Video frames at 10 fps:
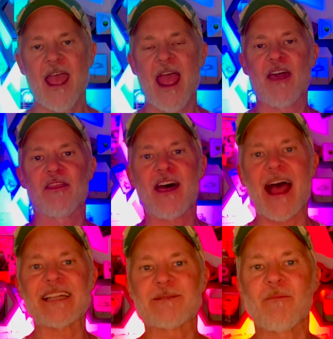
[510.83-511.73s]
And
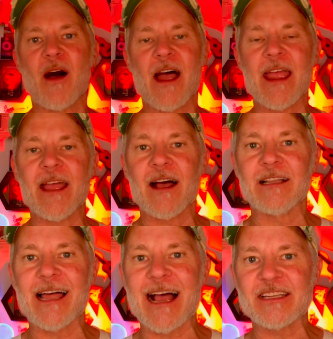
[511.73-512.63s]
that's my
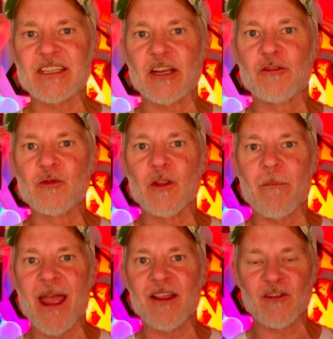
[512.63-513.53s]
elastic through the
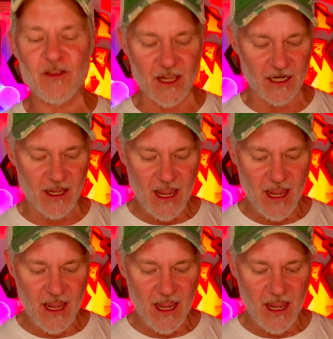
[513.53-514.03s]
pen thing.